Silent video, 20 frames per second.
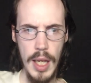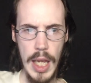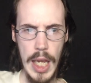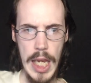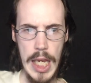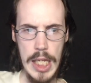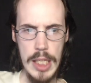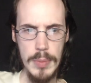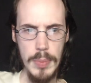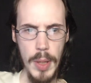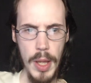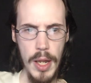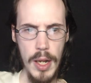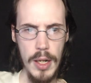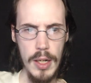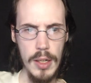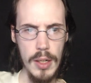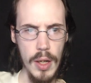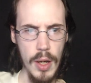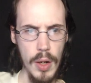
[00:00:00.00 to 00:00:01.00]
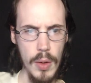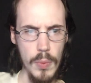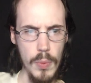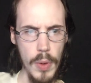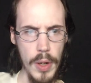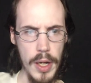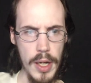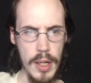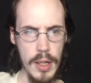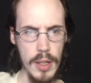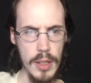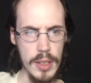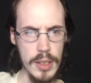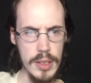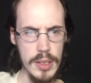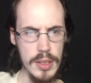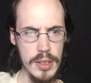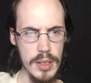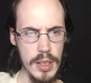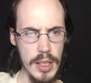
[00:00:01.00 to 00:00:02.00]
He's planning on running
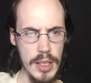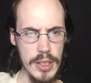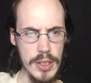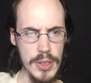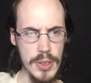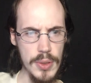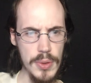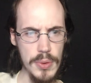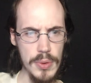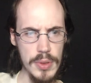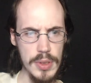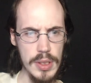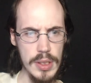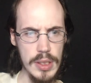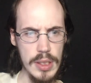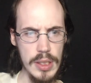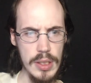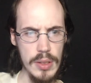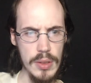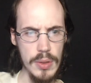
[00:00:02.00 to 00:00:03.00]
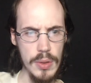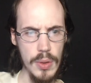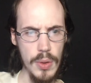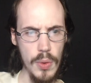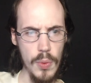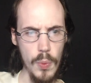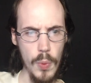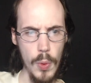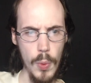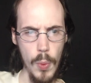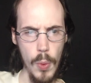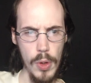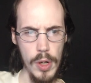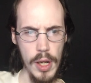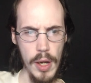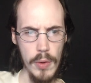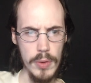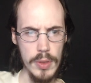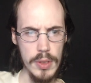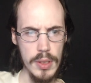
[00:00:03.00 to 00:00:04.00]
us in circles until we're worn
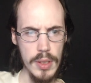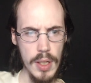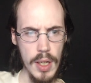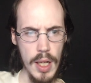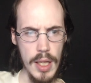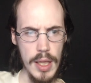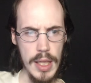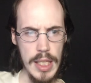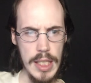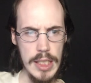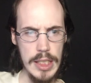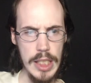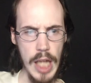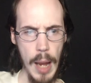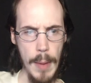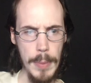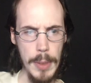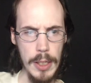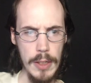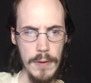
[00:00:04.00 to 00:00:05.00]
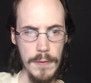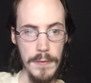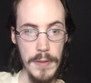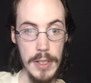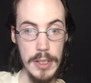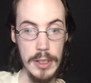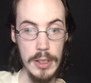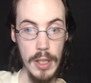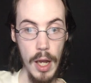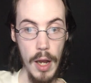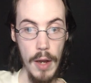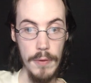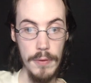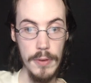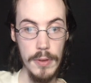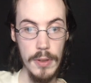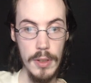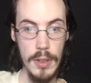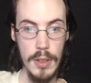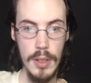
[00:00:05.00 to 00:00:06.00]
out, then stopping to finish it off.
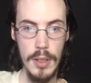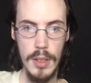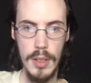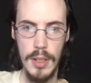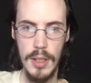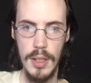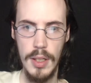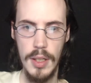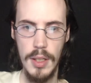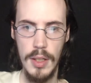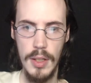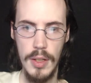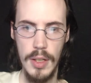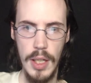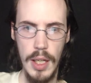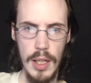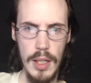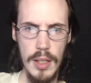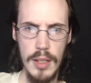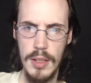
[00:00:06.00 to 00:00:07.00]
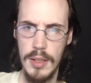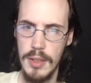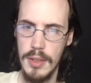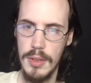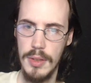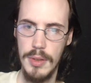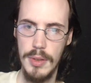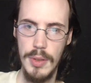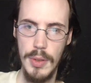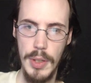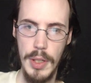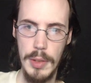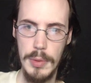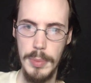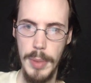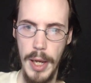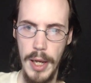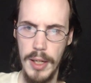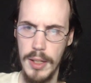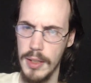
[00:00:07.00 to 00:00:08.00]
Okay. Duke comes
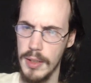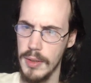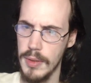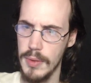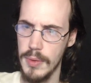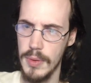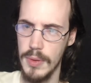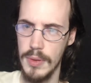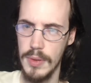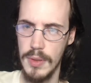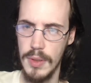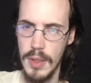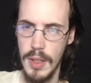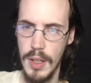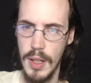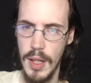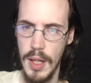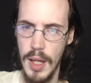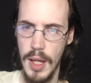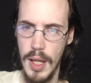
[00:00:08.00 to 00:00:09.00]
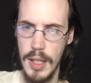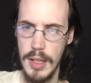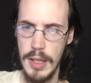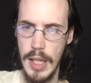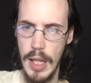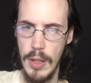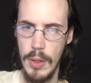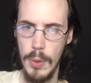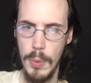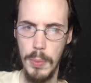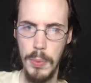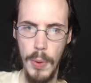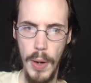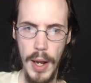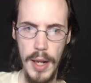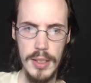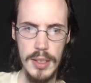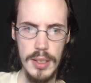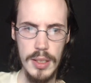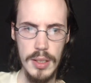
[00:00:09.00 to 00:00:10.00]
back. That little
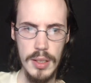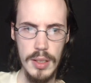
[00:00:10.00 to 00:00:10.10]
brat.